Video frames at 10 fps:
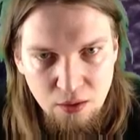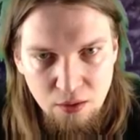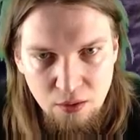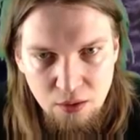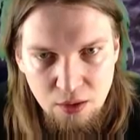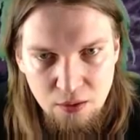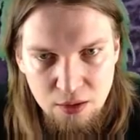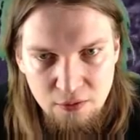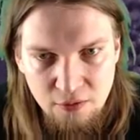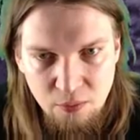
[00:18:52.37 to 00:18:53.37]
Okay,
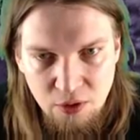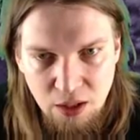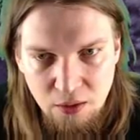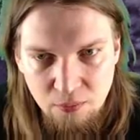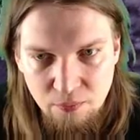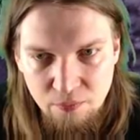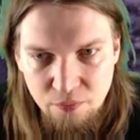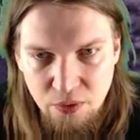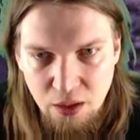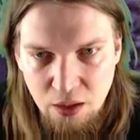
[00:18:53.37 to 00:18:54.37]
there's something.
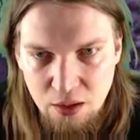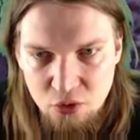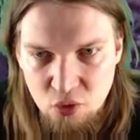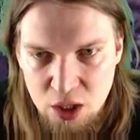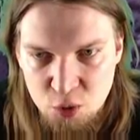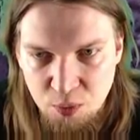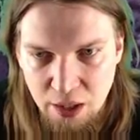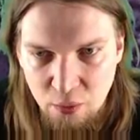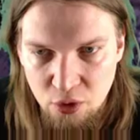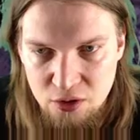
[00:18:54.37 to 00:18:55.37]
Trash
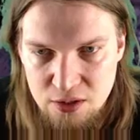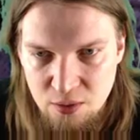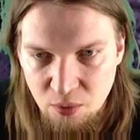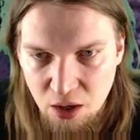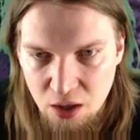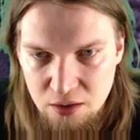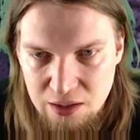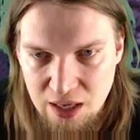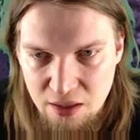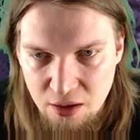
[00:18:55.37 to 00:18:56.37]
pile. We got some hardened
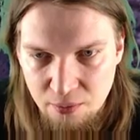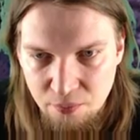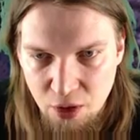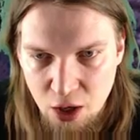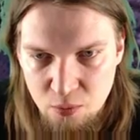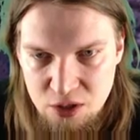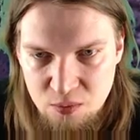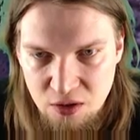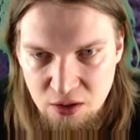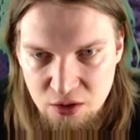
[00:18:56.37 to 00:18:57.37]
leather. Armor
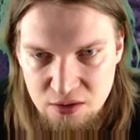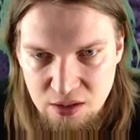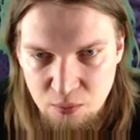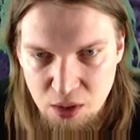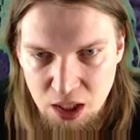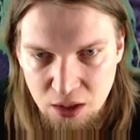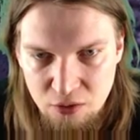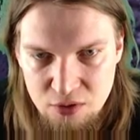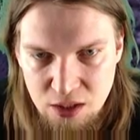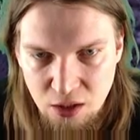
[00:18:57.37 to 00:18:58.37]
smithing schematic.
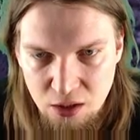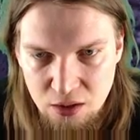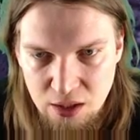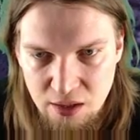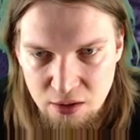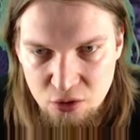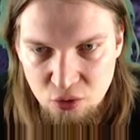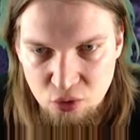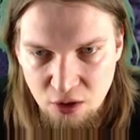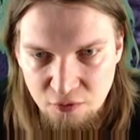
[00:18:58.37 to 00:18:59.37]
Using hardened leather to
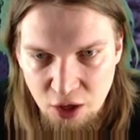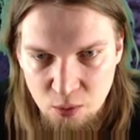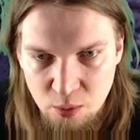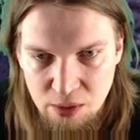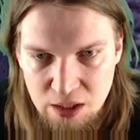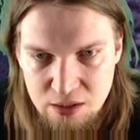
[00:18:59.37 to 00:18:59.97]
craft armor makes it